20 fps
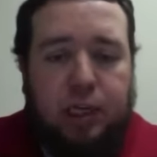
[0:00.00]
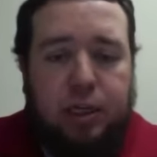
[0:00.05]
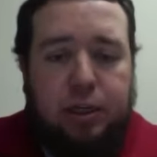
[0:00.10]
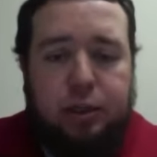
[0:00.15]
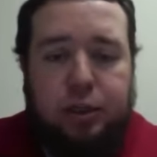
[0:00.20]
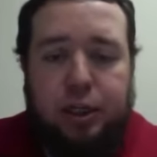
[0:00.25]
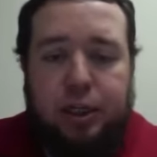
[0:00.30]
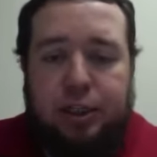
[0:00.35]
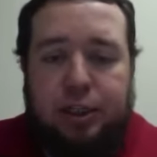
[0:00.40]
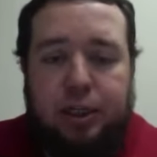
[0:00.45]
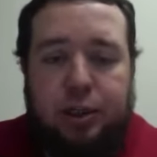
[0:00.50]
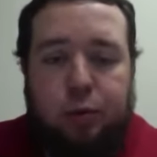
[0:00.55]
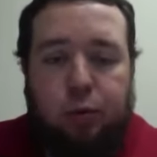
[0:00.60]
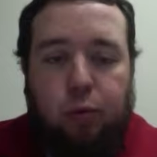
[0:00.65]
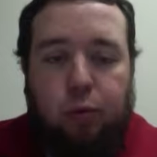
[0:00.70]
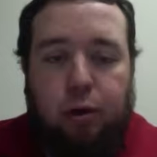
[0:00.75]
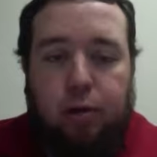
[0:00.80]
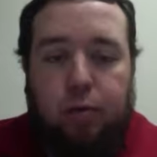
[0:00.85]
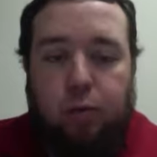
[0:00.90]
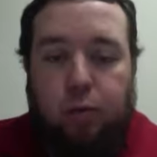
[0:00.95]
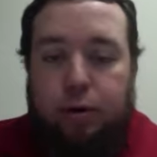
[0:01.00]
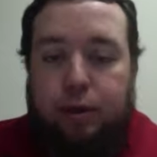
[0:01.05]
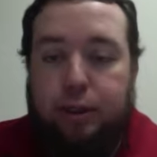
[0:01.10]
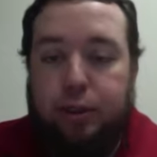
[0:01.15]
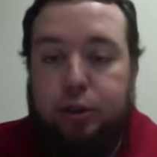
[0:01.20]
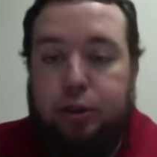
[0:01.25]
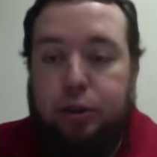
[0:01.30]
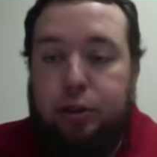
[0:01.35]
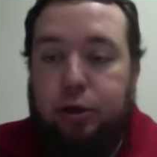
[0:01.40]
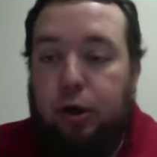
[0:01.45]
Genesis 1:1
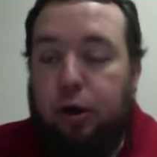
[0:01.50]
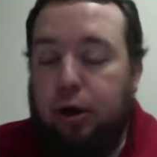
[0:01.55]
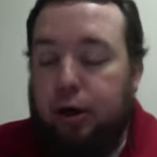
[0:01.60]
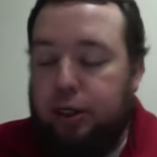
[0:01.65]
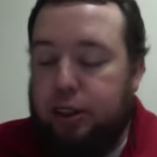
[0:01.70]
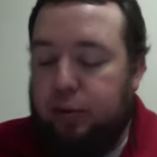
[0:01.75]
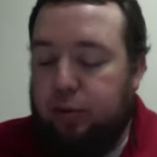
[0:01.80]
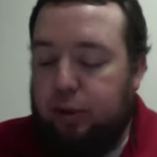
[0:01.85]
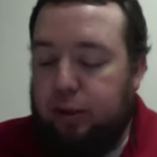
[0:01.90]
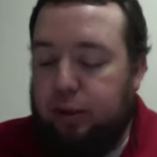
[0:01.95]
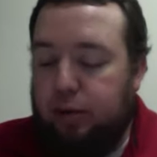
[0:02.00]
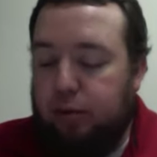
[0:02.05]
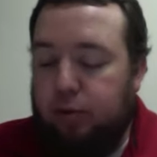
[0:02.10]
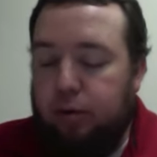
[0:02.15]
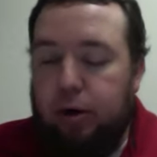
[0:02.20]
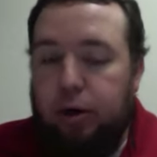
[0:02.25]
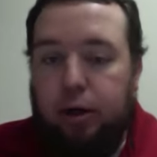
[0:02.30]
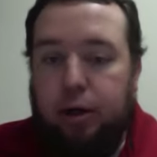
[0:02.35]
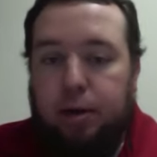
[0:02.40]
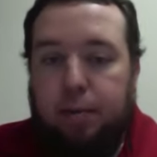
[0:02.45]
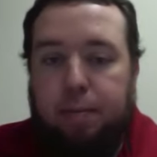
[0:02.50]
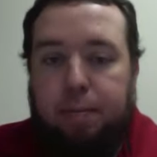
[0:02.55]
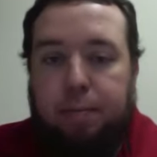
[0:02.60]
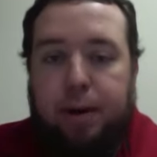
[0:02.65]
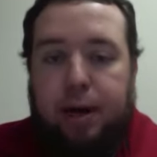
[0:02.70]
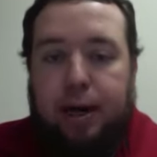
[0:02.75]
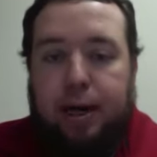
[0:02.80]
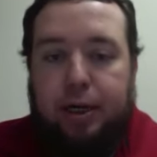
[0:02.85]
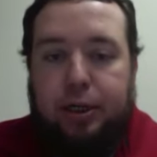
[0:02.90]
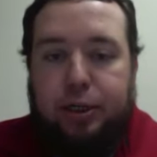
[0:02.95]
starts with the word
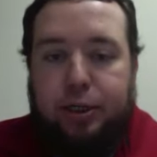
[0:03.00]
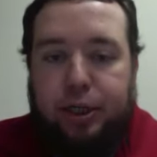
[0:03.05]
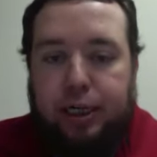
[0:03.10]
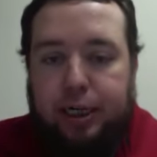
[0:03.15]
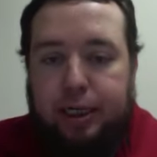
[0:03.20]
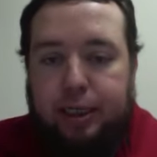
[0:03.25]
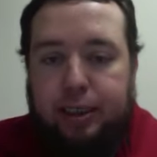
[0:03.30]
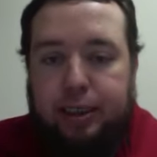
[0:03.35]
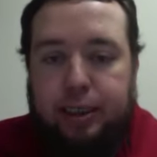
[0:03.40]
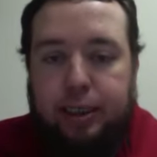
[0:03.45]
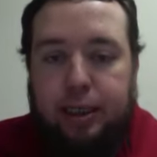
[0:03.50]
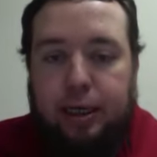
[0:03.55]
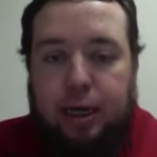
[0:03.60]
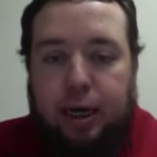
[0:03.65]
berashit.